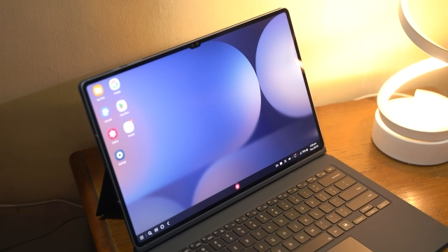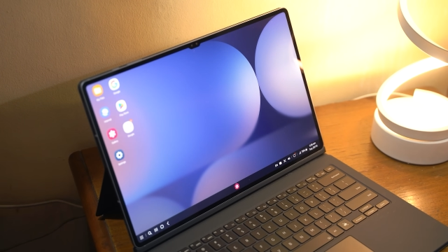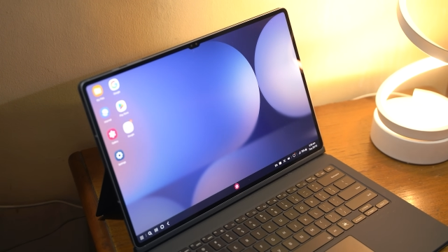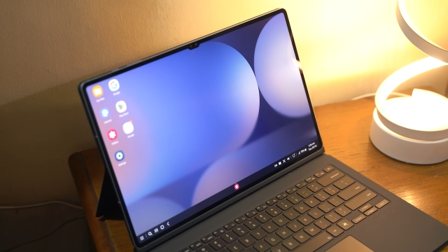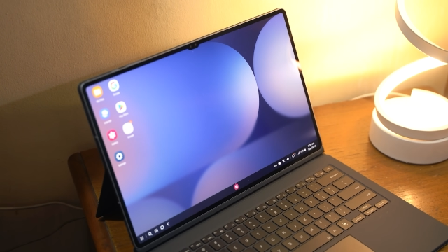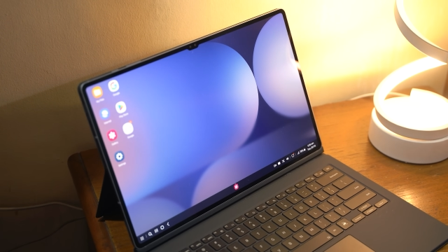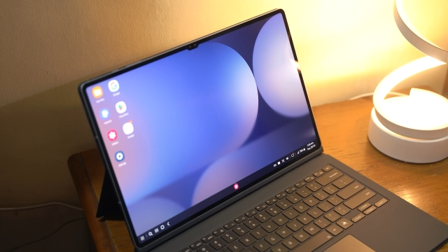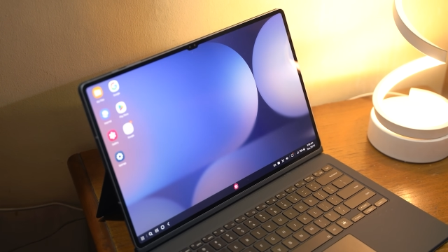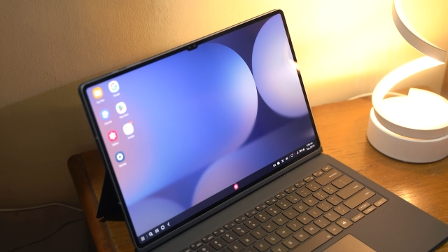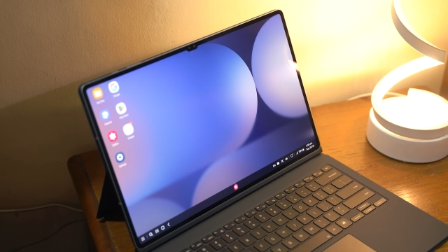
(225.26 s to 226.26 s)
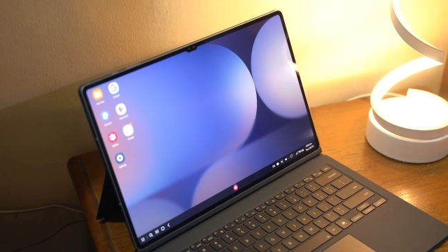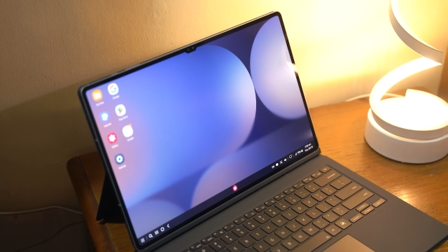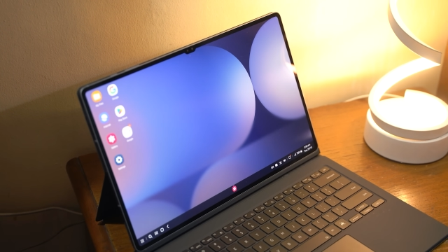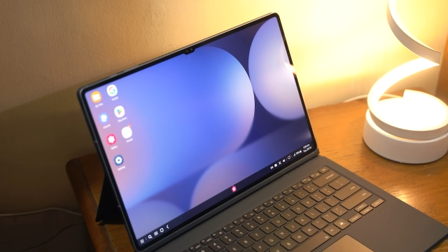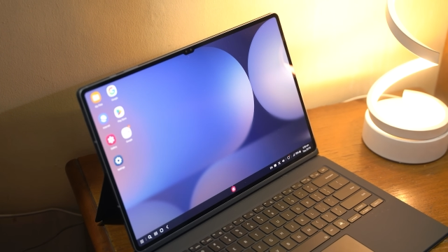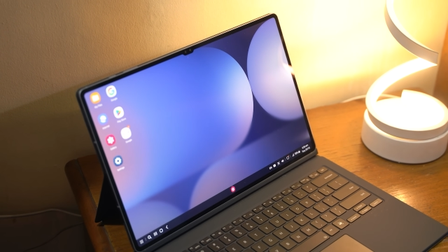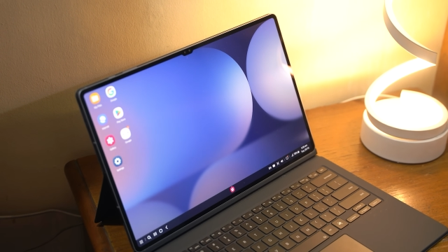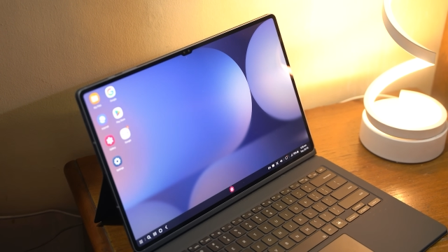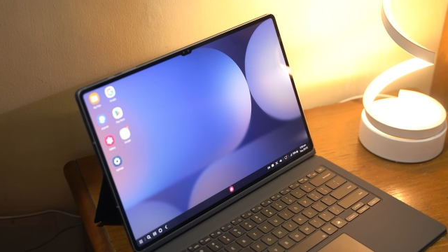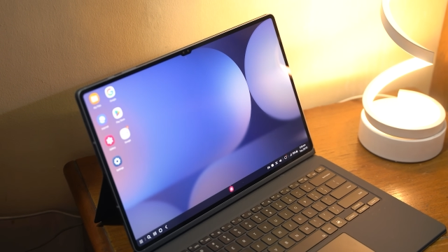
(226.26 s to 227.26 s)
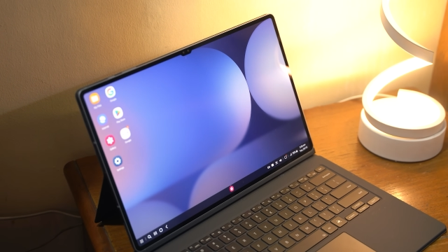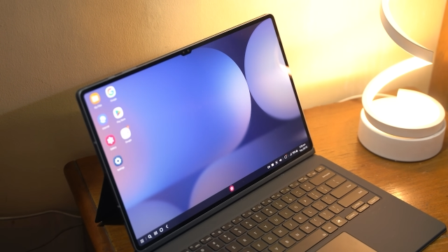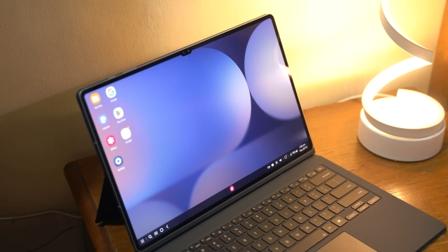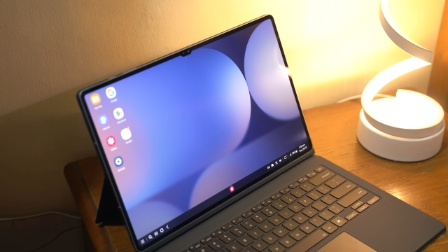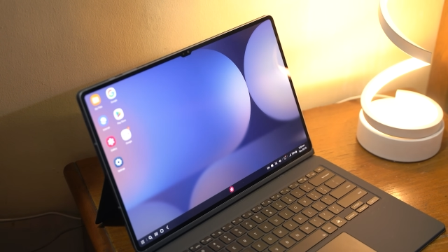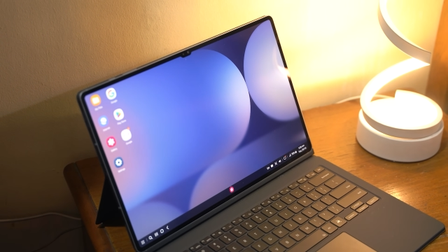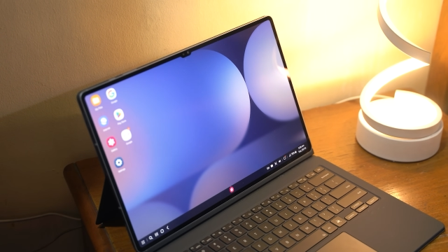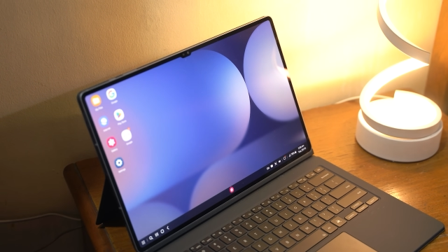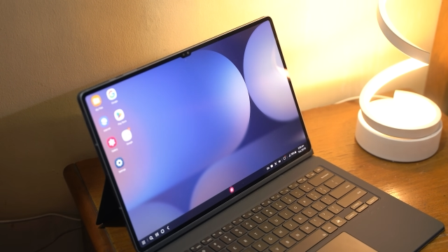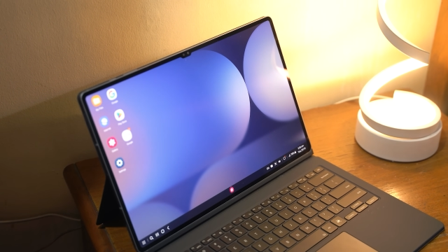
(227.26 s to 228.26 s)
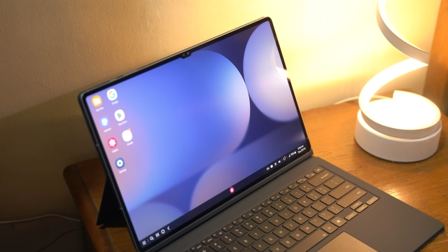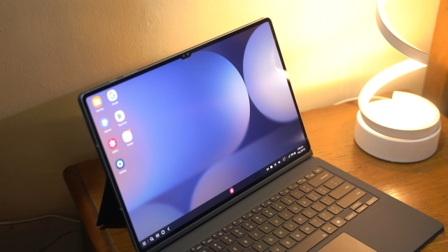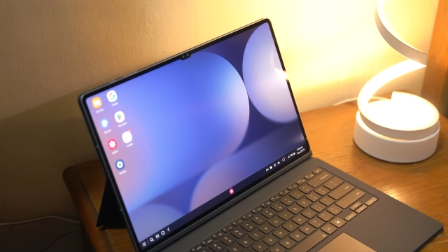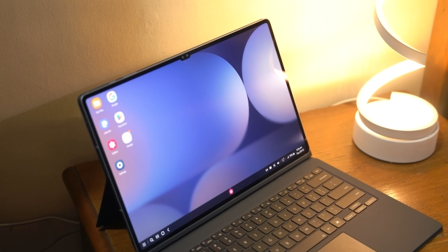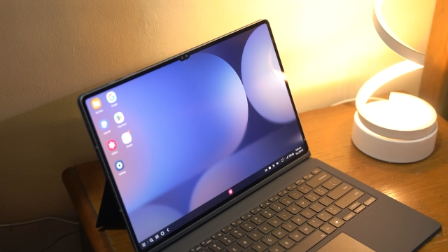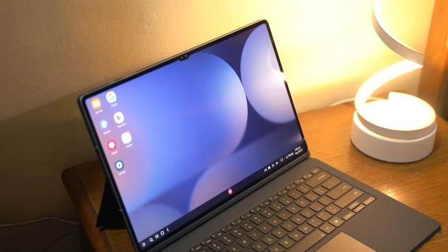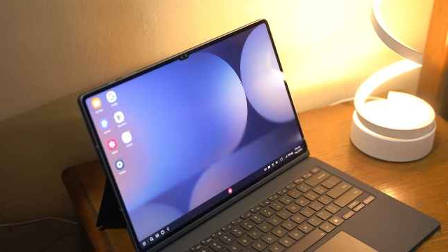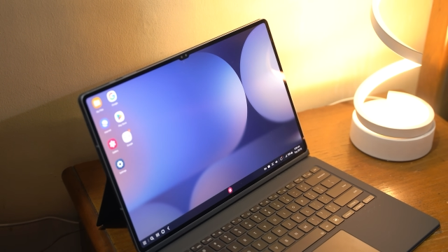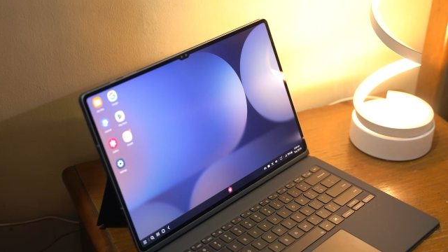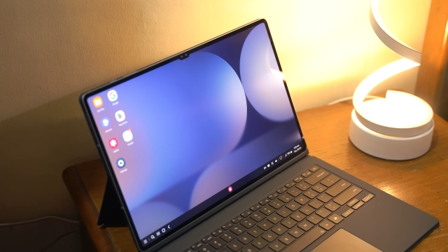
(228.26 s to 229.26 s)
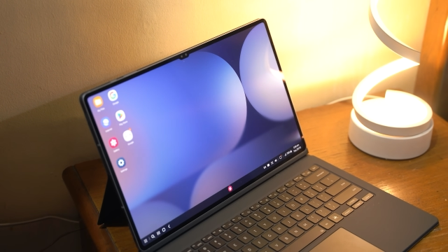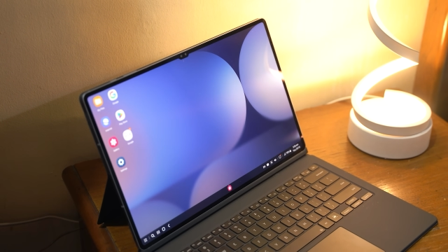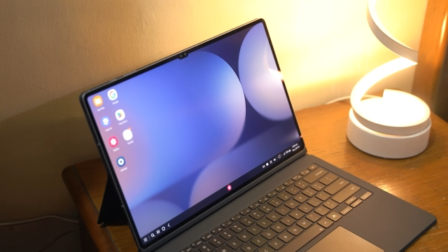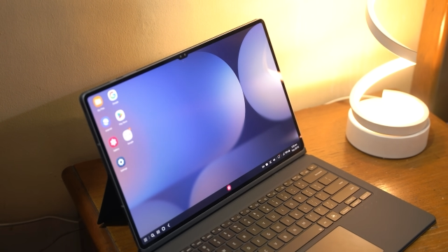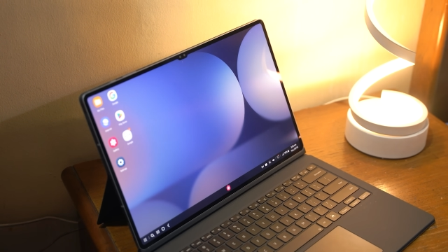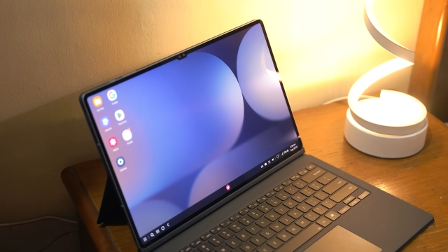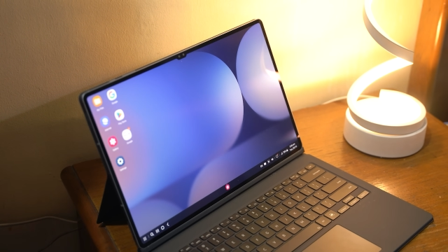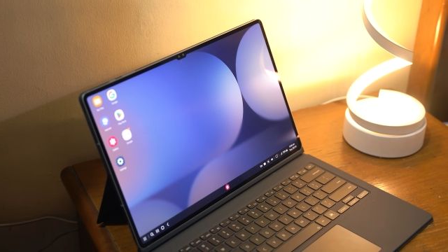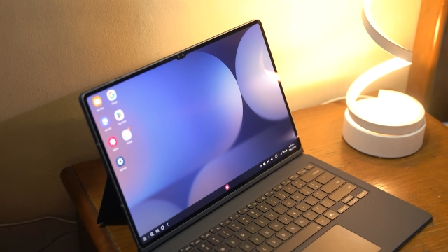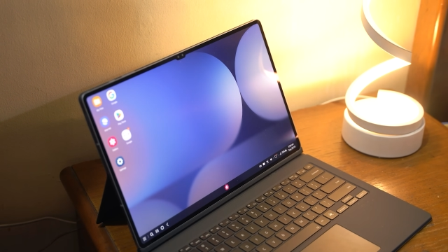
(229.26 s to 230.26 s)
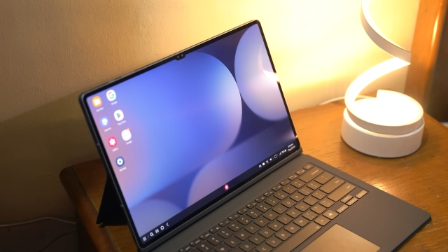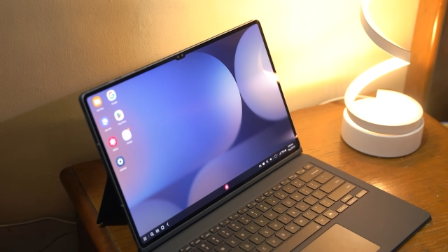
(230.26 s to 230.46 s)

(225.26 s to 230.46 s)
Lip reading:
No face is visible, so there are no lips to read.